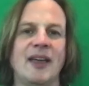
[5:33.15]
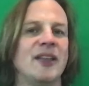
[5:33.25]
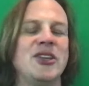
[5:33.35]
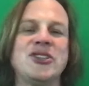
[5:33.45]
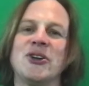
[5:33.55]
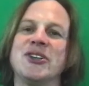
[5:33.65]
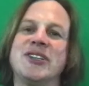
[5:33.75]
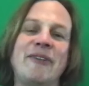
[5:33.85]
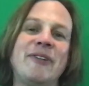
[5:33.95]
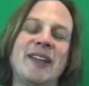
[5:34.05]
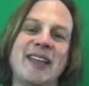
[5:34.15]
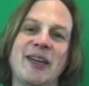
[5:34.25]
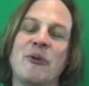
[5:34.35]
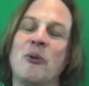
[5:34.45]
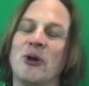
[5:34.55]
These are
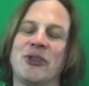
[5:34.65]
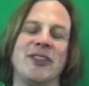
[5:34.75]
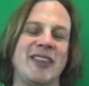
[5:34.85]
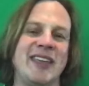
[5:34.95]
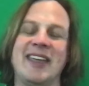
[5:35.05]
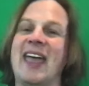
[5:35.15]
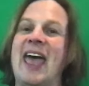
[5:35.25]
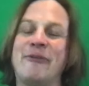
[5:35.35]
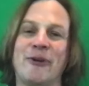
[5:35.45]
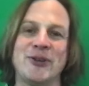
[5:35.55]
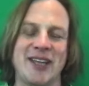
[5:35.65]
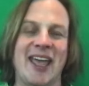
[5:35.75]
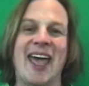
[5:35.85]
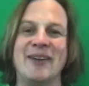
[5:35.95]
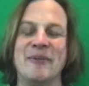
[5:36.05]
definitely worth the effort
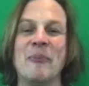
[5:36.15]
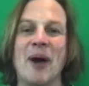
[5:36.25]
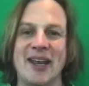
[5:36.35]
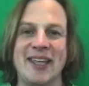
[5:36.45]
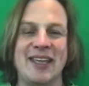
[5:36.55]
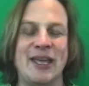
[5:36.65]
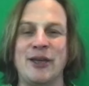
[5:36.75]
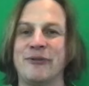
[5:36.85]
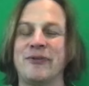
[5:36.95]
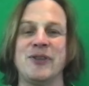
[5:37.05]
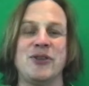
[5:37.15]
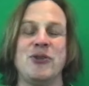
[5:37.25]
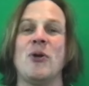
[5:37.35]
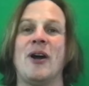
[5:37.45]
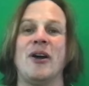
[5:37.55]
and money if
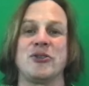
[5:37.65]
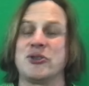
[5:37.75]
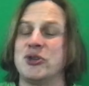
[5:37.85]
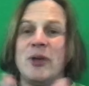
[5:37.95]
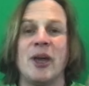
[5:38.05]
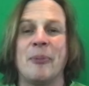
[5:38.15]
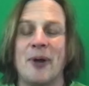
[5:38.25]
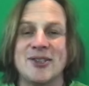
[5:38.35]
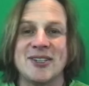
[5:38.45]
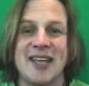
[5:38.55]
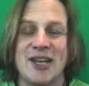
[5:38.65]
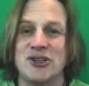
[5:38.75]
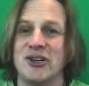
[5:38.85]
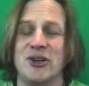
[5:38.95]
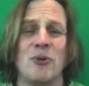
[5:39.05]
you are doing a
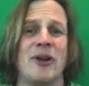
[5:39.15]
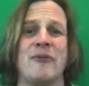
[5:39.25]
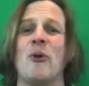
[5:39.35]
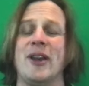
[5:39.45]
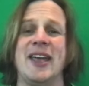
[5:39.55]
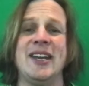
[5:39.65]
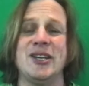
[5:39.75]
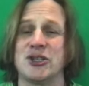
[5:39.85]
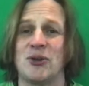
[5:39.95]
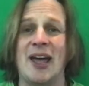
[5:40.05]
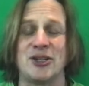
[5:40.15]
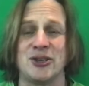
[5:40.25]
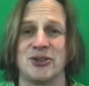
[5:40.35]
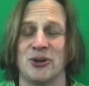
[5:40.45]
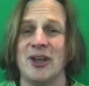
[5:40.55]
presentation and you want to avoid any
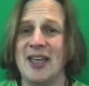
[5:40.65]
distractions or